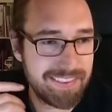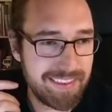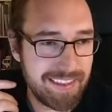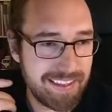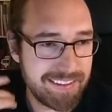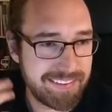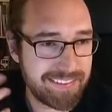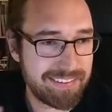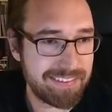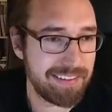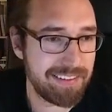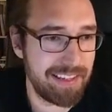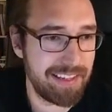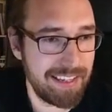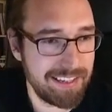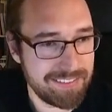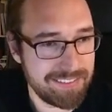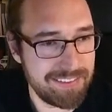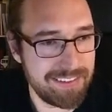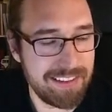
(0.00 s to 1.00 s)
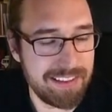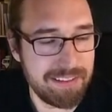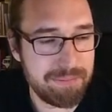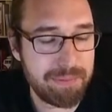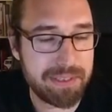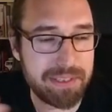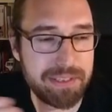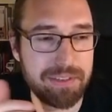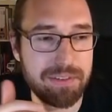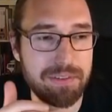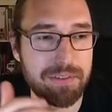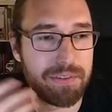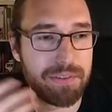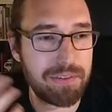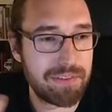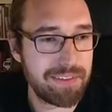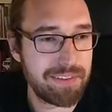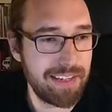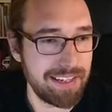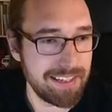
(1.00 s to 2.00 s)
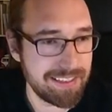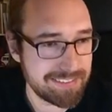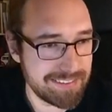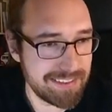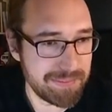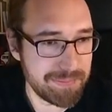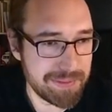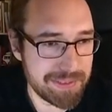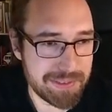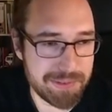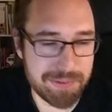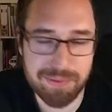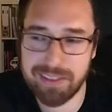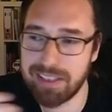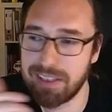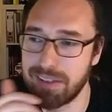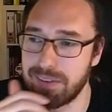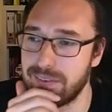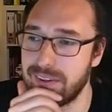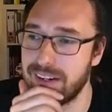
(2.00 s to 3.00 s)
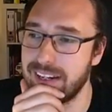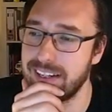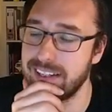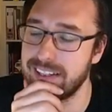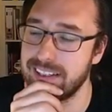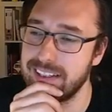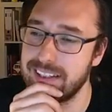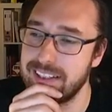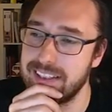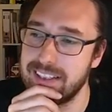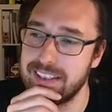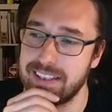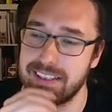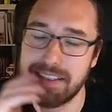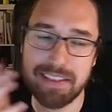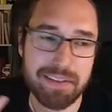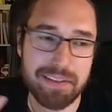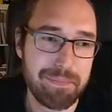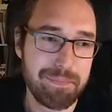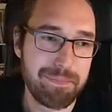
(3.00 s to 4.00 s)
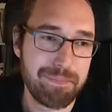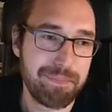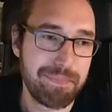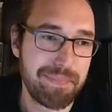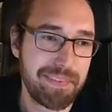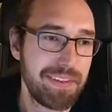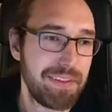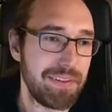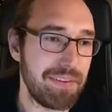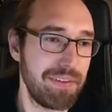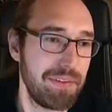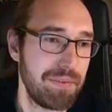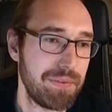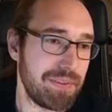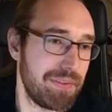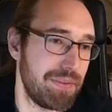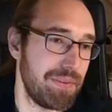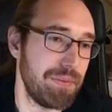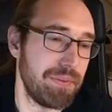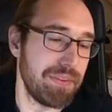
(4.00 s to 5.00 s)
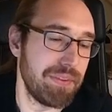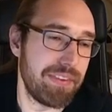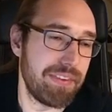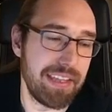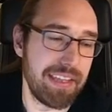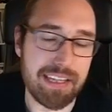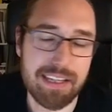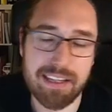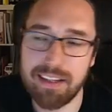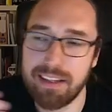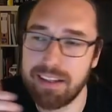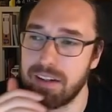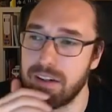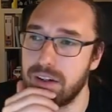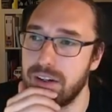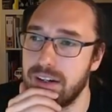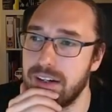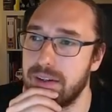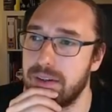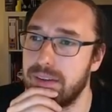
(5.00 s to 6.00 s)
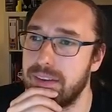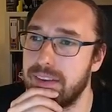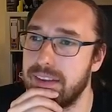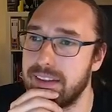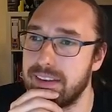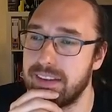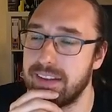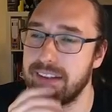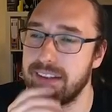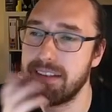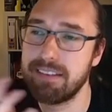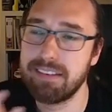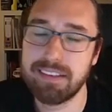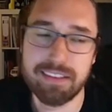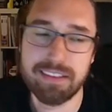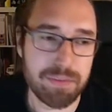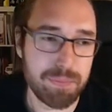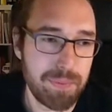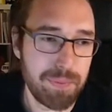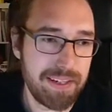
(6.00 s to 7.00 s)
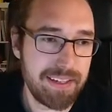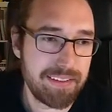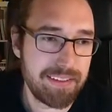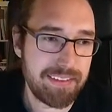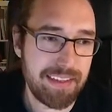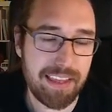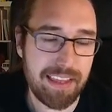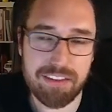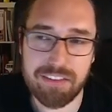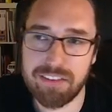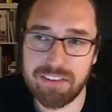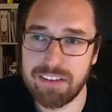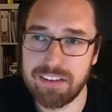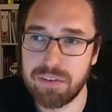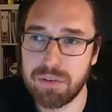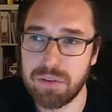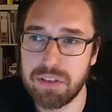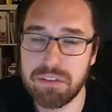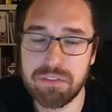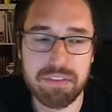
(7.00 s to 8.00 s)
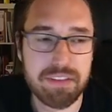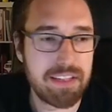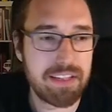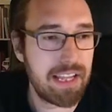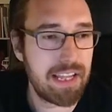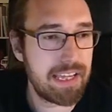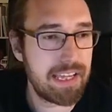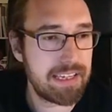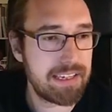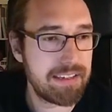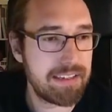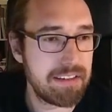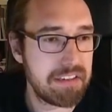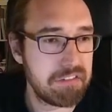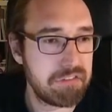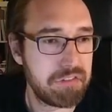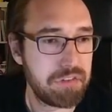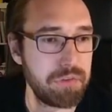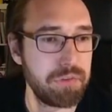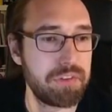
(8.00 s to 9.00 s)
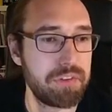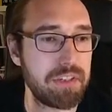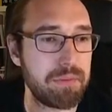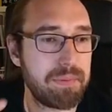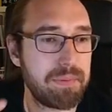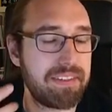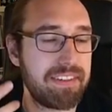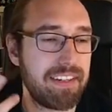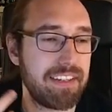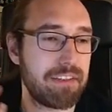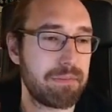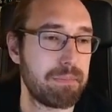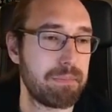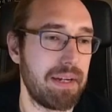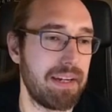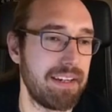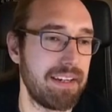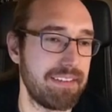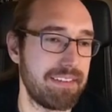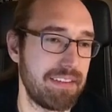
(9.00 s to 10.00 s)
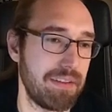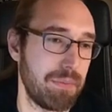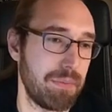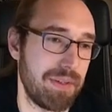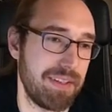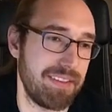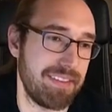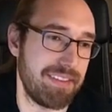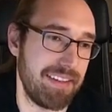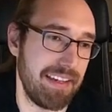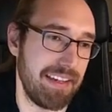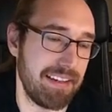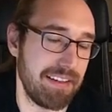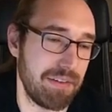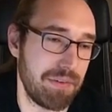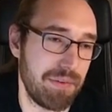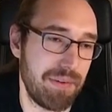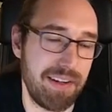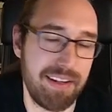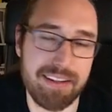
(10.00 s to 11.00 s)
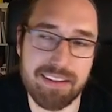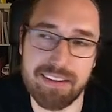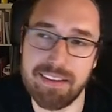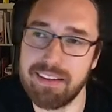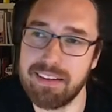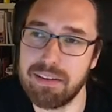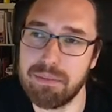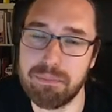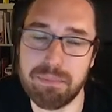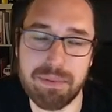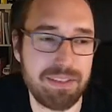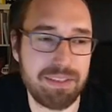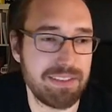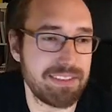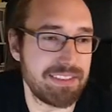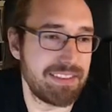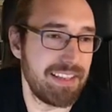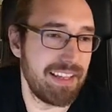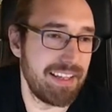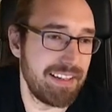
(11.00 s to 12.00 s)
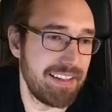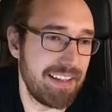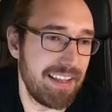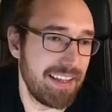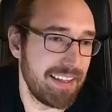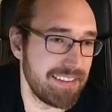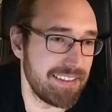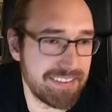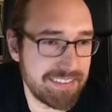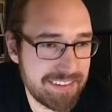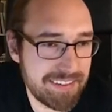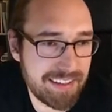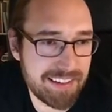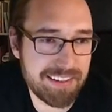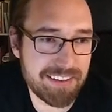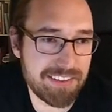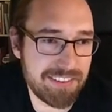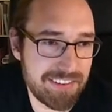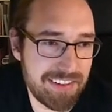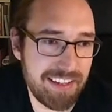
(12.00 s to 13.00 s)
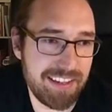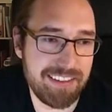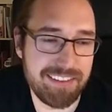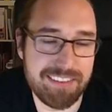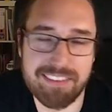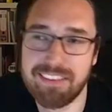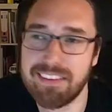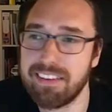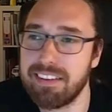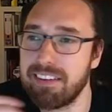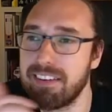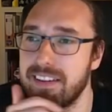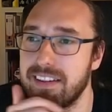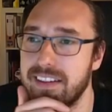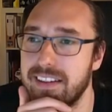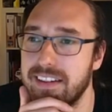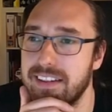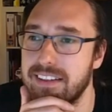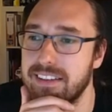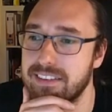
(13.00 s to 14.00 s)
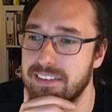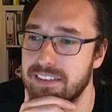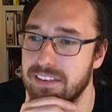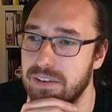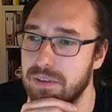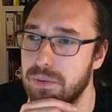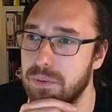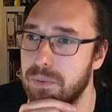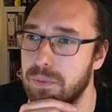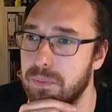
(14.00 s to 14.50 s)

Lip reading: that's actually a little bit, I guess, a little bit tricky, right? You would think. And the easiest way is actually to give it like a future which expires in 1 second, right? Because then like the second changed. So